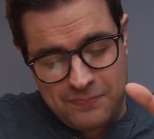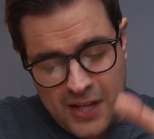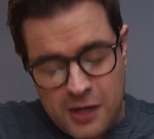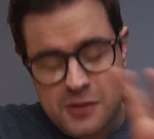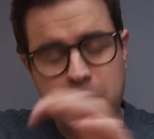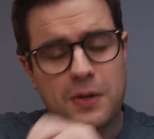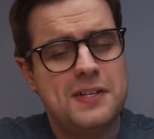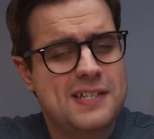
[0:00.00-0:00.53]

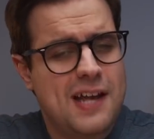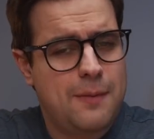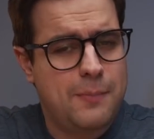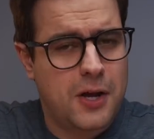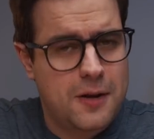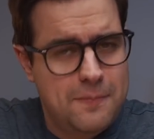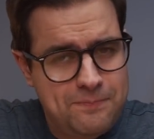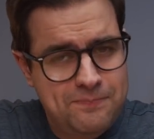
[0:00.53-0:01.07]
Here's what I'll say
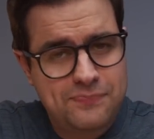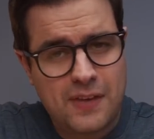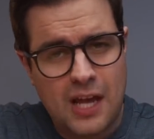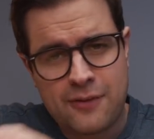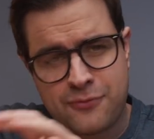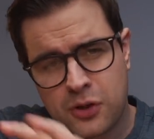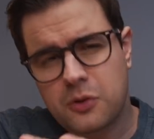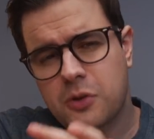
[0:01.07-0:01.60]
about it.
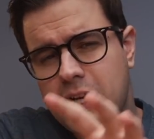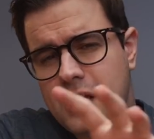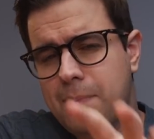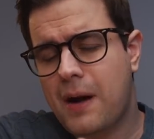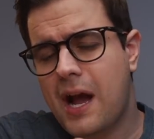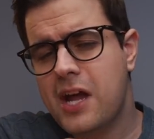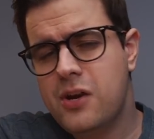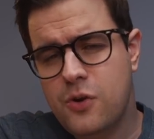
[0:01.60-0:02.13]
If you're looking to
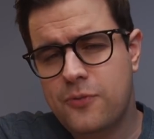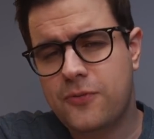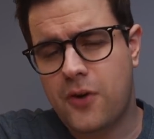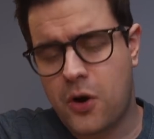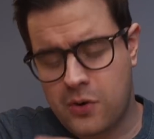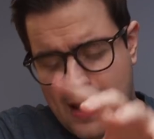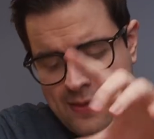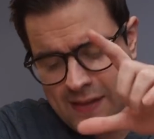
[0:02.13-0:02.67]
buy a new
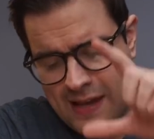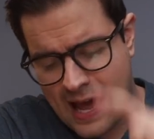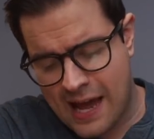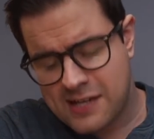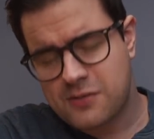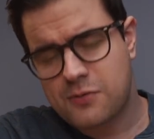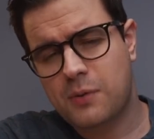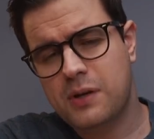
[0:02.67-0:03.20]
phone and the
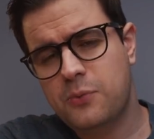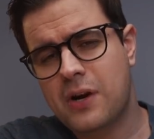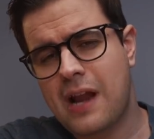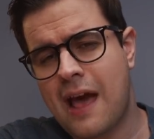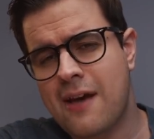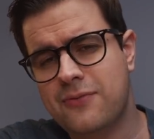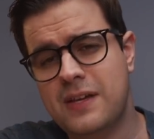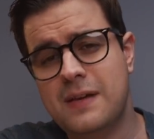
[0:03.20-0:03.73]
S21
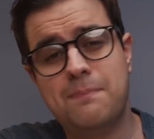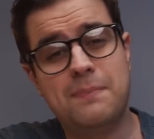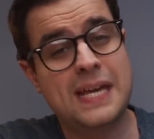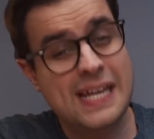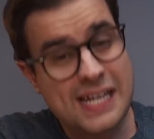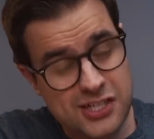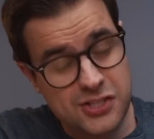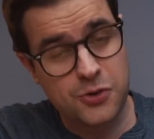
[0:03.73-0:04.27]
FE
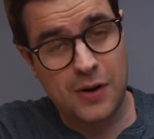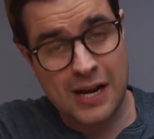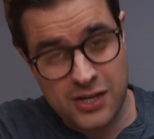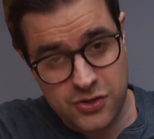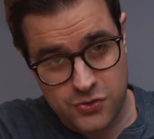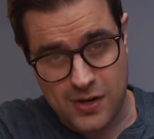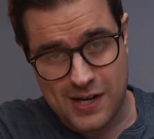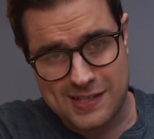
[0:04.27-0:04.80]
piques your
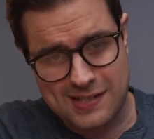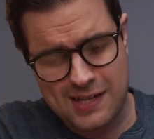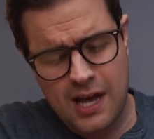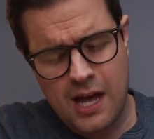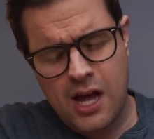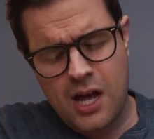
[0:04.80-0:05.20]
interest,